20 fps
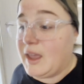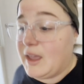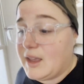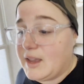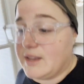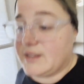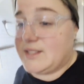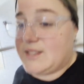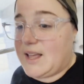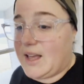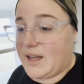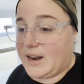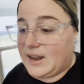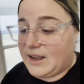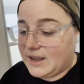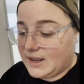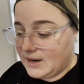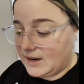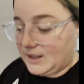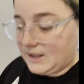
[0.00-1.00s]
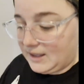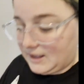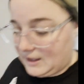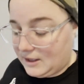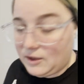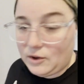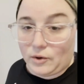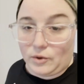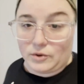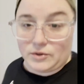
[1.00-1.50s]
is that it
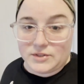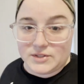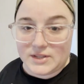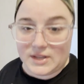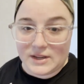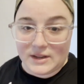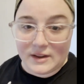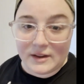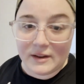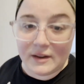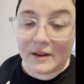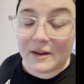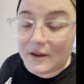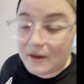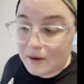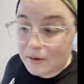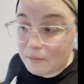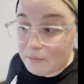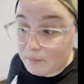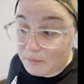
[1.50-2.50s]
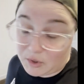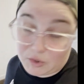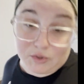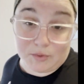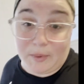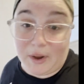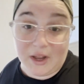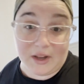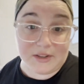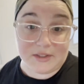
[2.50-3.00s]
kills most
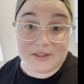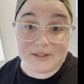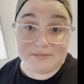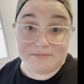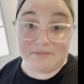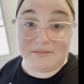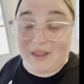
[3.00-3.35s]
bugs,